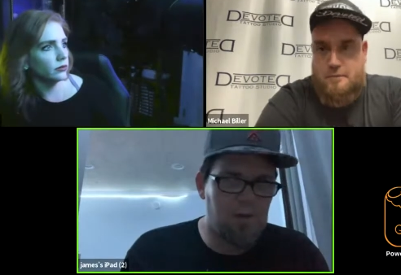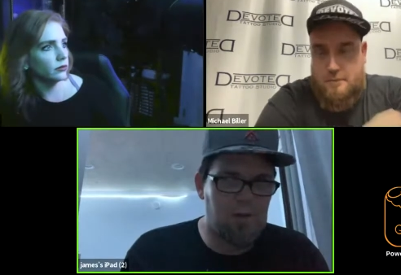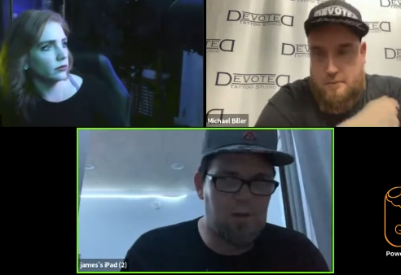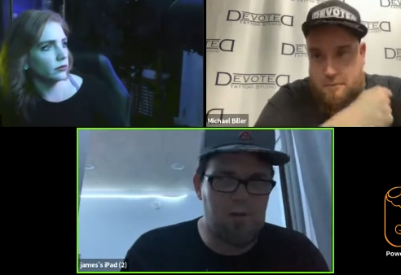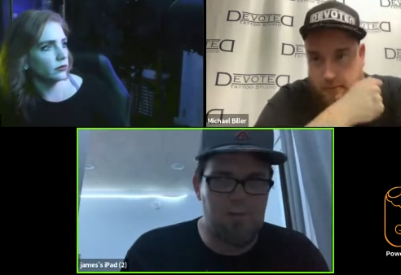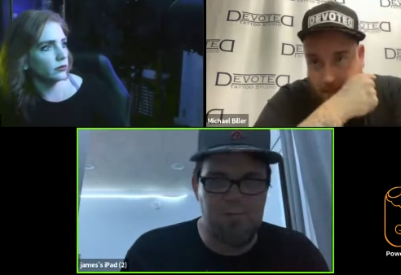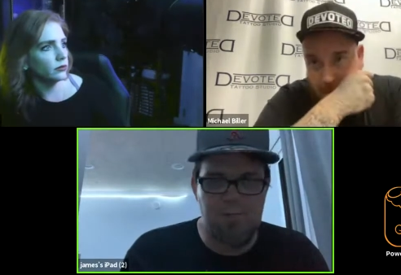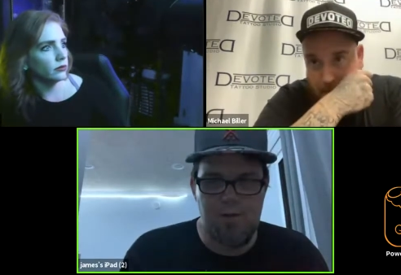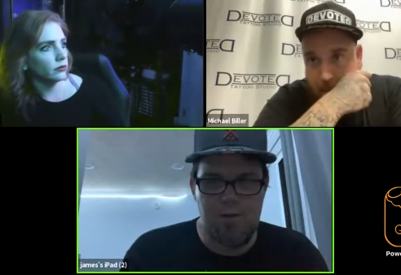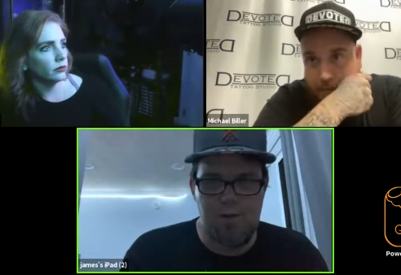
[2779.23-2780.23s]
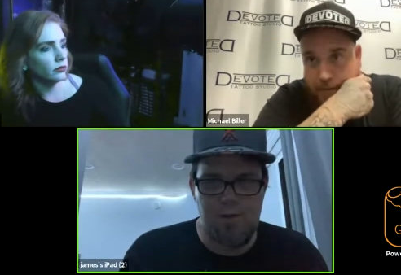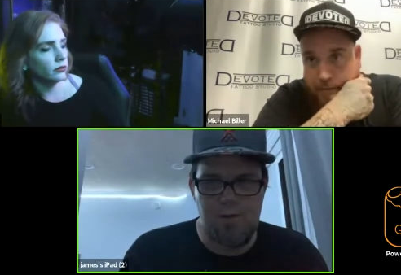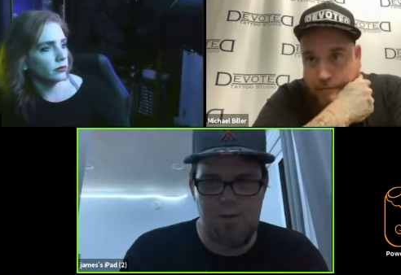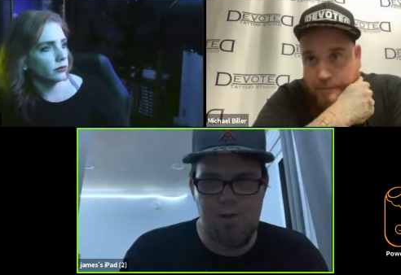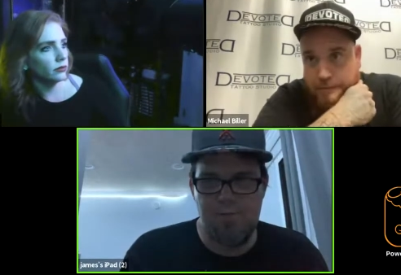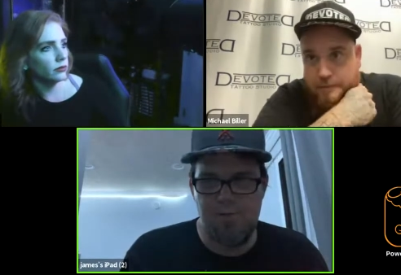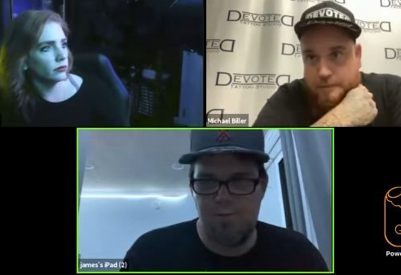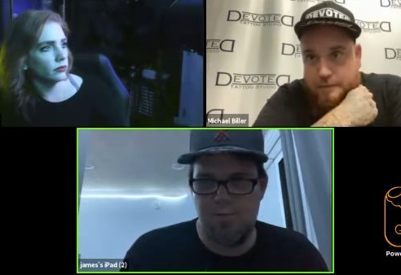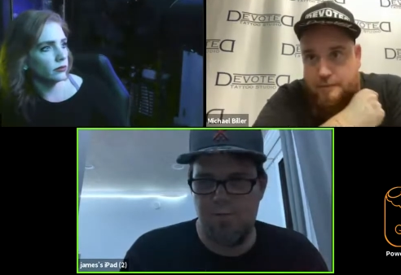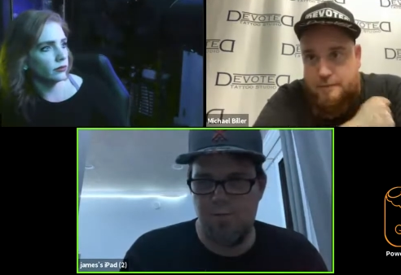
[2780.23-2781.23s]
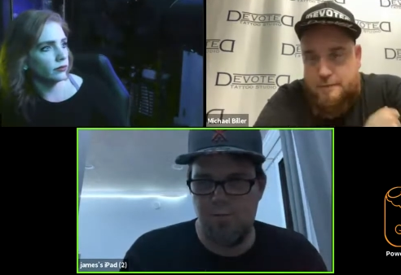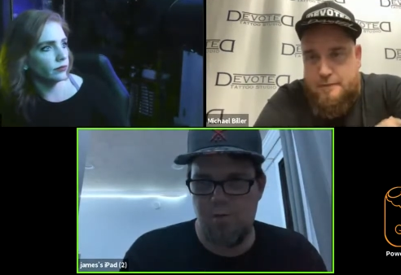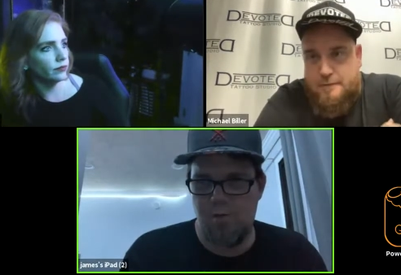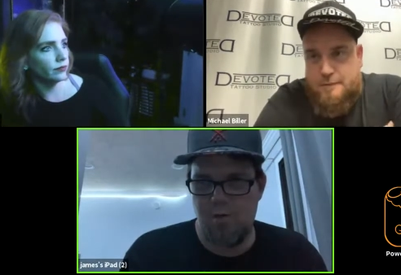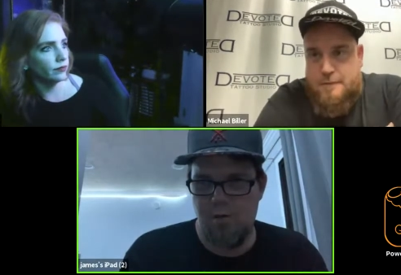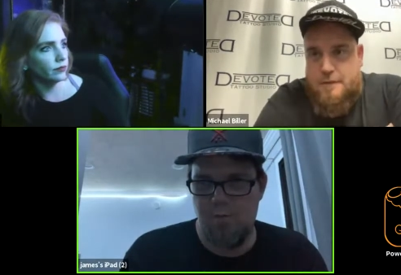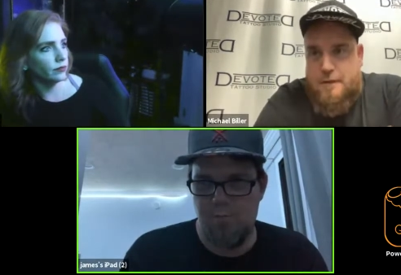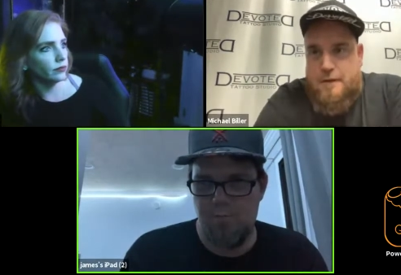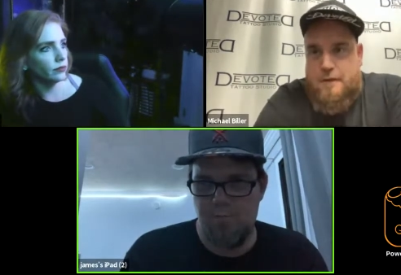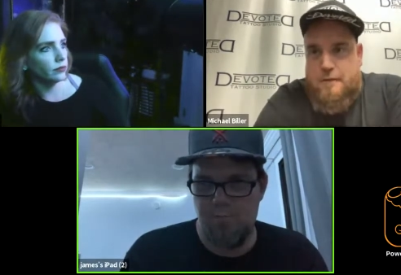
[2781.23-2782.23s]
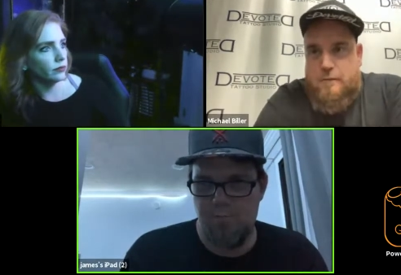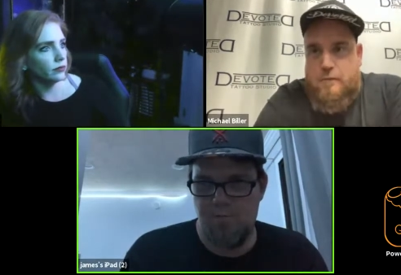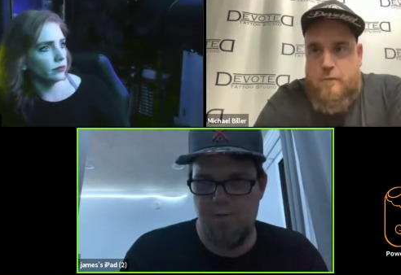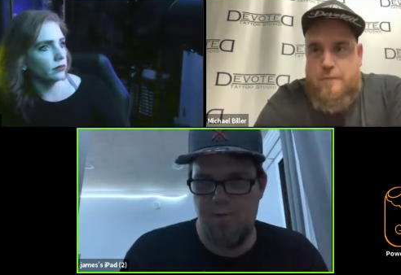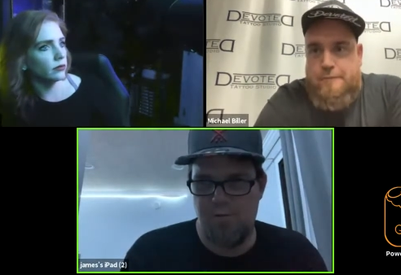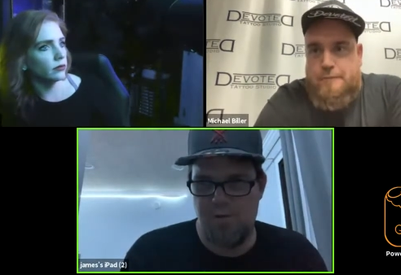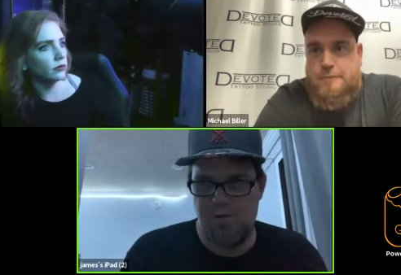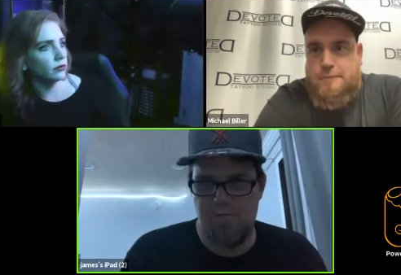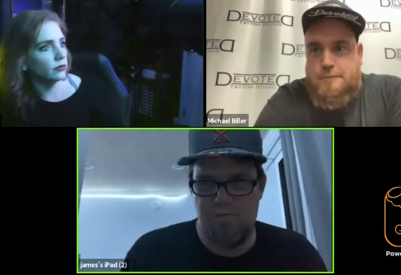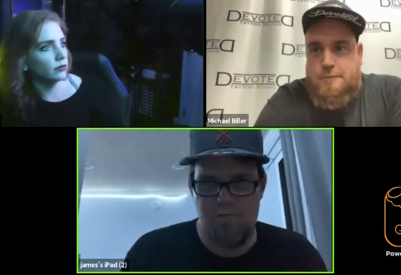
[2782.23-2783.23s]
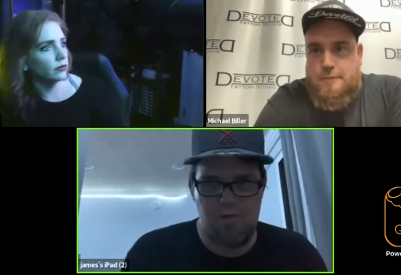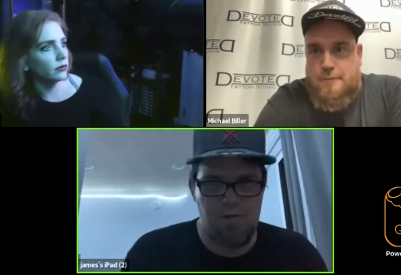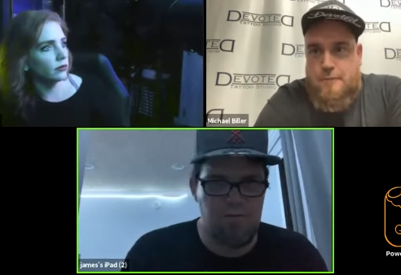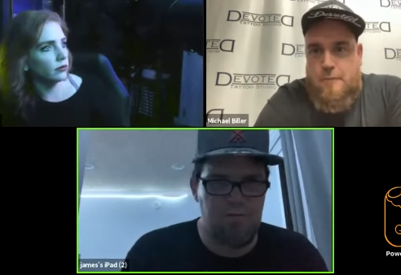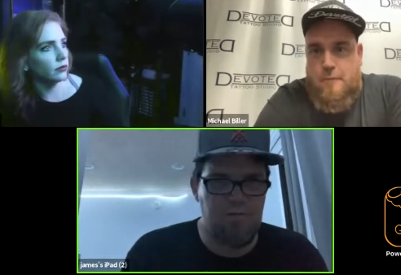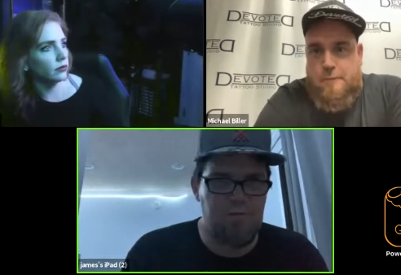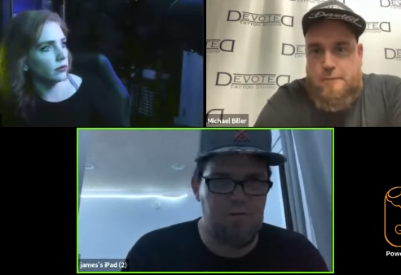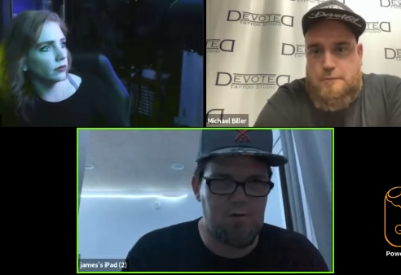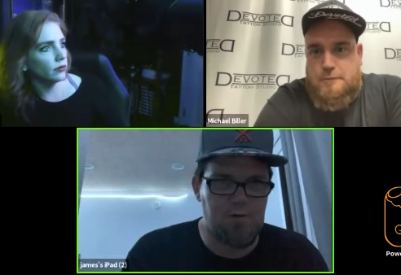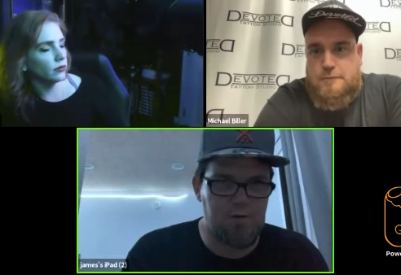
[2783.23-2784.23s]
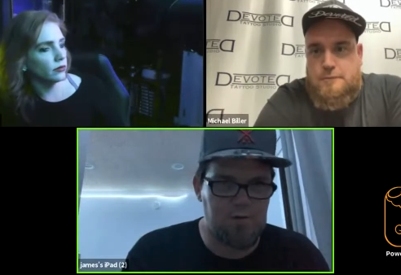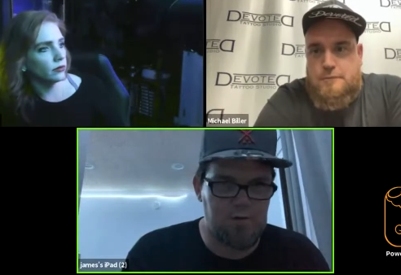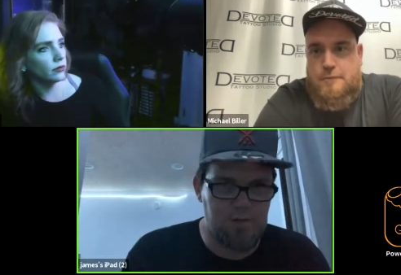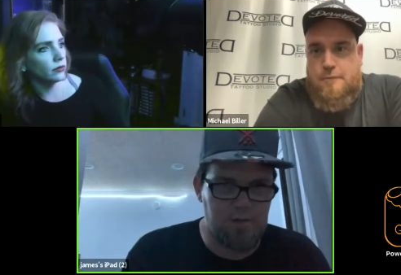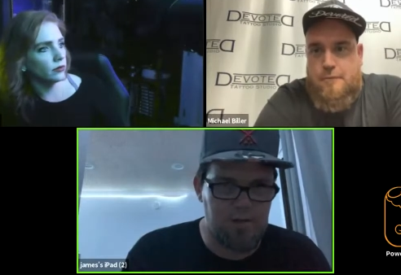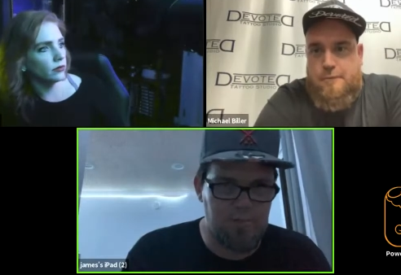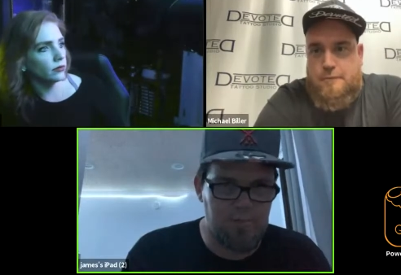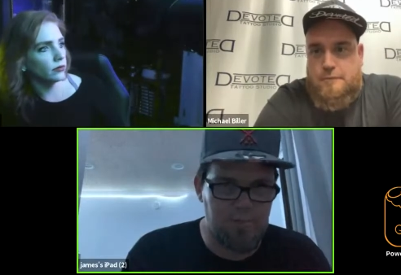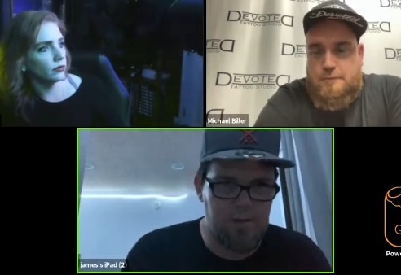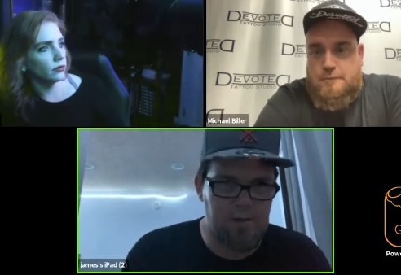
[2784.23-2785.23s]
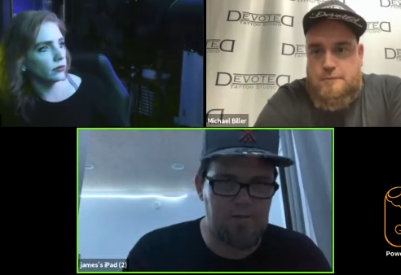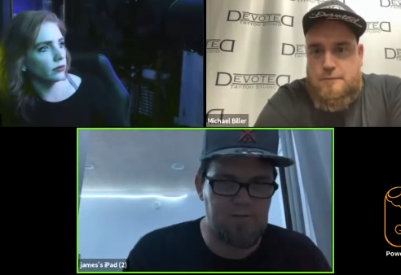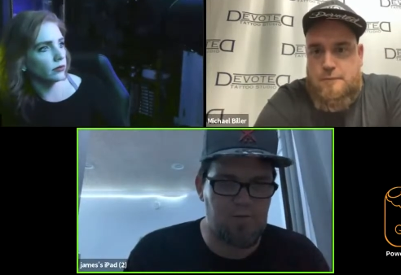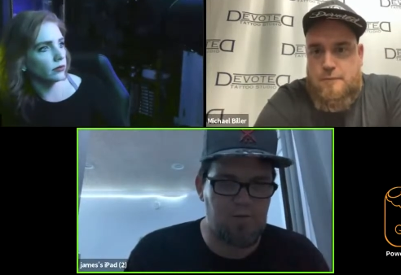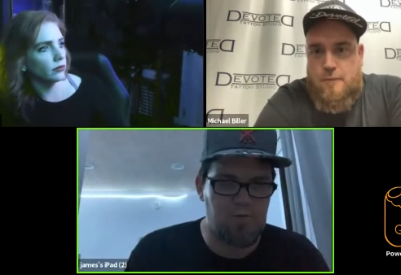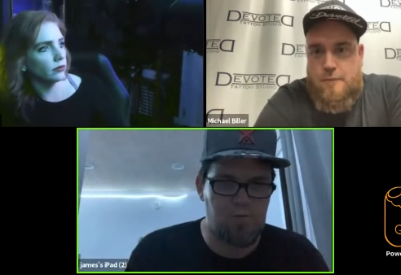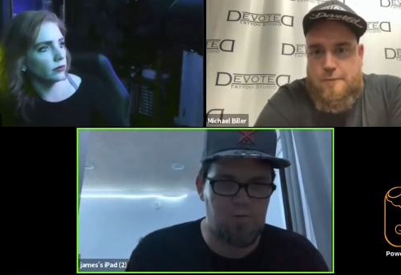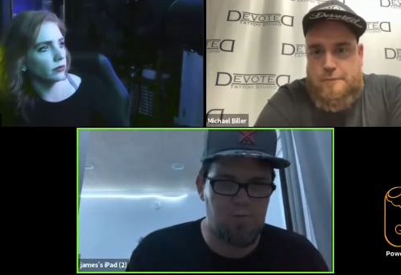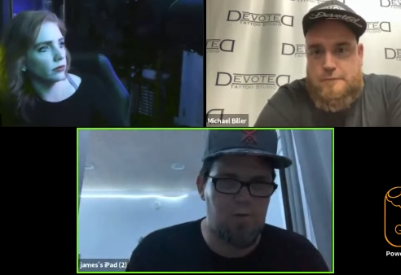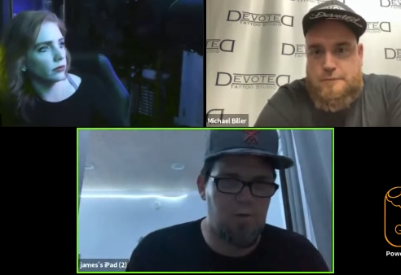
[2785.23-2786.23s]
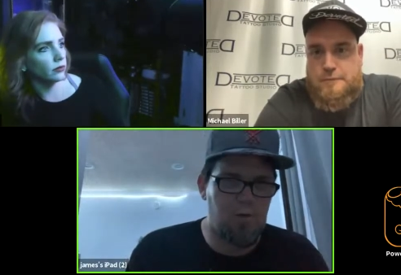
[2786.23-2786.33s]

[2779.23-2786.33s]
Speaker 1: a lot of a, lo a lot of people who are um, who've been around for longer than fifteen years that um, that I've spoken to,